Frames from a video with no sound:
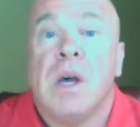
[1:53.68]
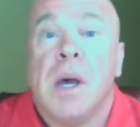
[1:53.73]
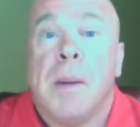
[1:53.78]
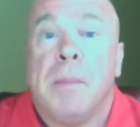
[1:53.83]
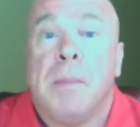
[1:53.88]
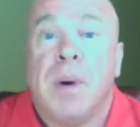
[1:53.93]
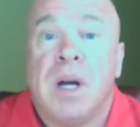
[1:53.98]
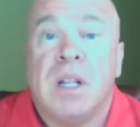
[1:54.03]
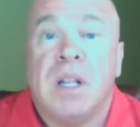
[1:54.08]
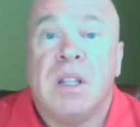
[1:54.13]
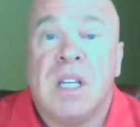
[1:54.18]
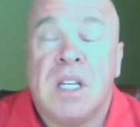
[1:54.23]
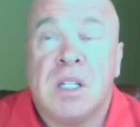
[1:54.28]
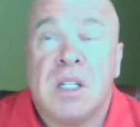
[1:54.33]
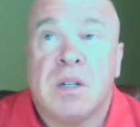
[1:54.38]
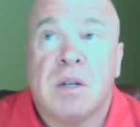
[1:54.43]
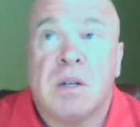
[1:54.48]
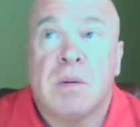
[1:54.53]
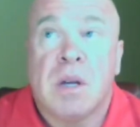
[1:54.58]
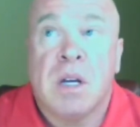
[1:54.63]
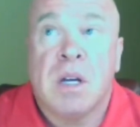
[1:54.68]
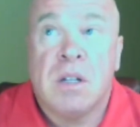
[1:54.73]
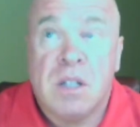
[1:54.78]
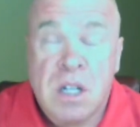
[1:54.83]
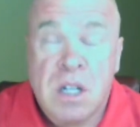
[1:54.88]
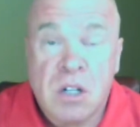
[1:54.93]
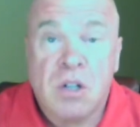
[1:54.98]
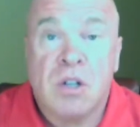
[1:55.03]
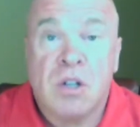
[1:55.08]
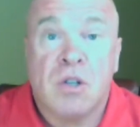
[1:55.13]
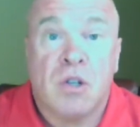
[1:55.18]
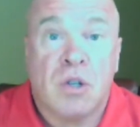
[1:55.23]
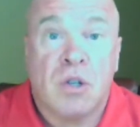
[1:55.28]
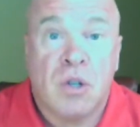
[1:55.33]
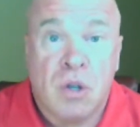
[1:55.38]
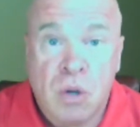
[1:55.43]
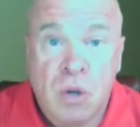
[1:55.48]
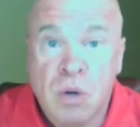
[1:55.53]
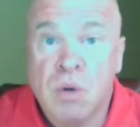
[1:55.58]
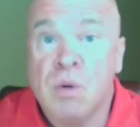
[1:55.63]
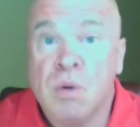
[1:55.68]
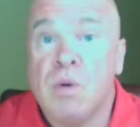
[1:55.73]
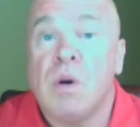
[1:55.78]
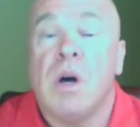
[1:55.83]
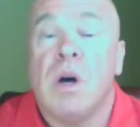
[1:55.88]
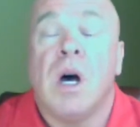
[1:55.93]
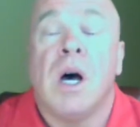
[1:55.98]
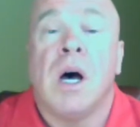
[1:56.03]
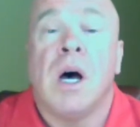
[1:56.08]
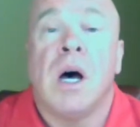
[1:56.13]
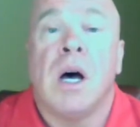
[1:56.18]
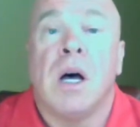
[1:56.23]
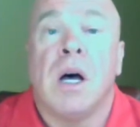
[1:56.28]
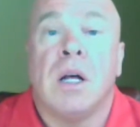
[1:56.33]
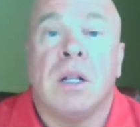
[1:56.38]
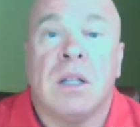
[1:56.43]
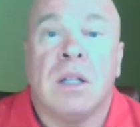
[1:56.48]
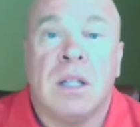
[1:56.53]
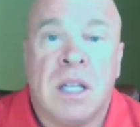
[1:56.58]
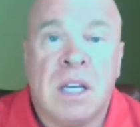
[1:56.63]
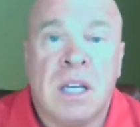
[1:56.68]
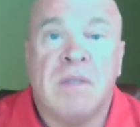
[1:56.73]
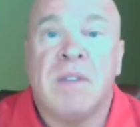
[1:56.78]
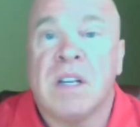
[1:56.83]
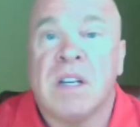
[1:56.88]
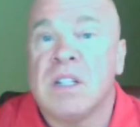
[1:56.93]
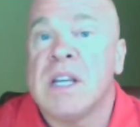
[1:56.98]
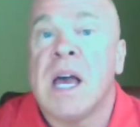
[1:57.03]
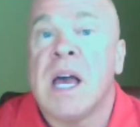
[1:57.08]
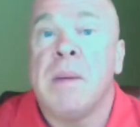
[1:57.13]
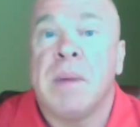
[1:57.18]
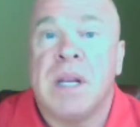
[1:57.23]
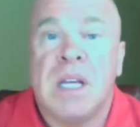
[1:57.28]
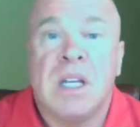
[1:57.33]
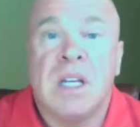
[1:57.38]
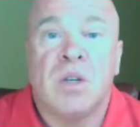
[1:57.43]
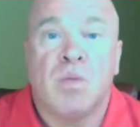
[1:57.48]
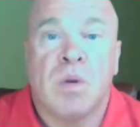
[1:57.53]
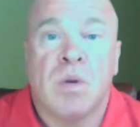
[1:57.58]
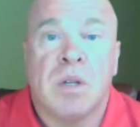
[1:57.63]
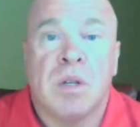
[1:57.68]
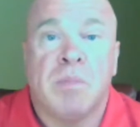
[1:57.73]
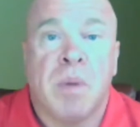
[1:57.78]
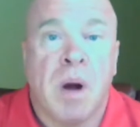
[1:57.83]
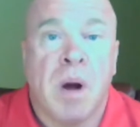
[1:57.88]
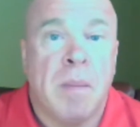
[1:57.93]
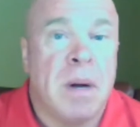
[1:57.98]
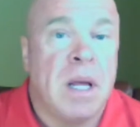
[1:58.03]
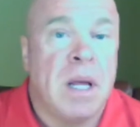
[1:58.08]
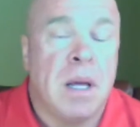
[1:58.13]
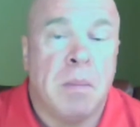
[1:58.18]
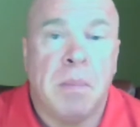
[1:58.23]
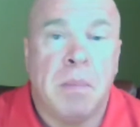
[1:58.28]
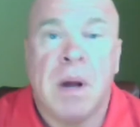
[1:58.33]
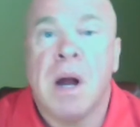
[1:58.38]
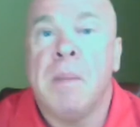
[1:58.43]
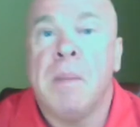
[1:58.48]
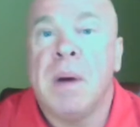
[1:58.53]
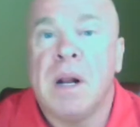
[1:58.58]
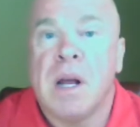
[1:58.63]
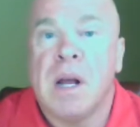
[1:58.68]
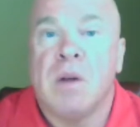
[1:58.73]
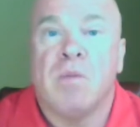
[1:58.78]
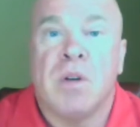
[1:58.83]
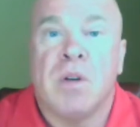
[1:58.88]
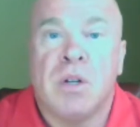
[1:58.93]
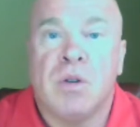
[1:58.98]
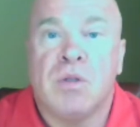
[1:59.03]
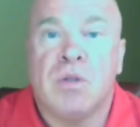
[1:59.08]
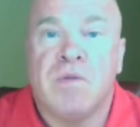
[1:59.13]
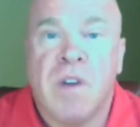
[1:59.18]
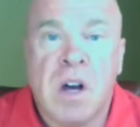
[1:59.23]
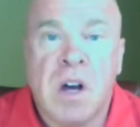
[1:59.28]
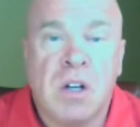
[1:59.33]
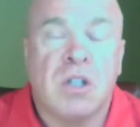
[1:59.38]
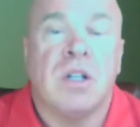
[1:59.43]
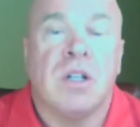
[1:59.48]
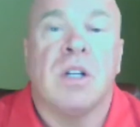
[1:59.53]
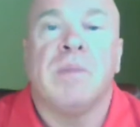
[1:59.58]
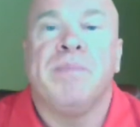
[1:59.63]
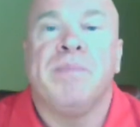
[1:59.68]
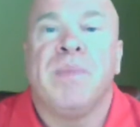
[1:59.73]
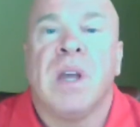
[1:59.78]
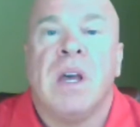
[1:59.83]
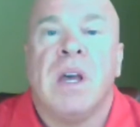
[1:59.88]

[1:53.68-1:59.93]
But these conditions do uh, leave examinees with permanent impairment and reduced function.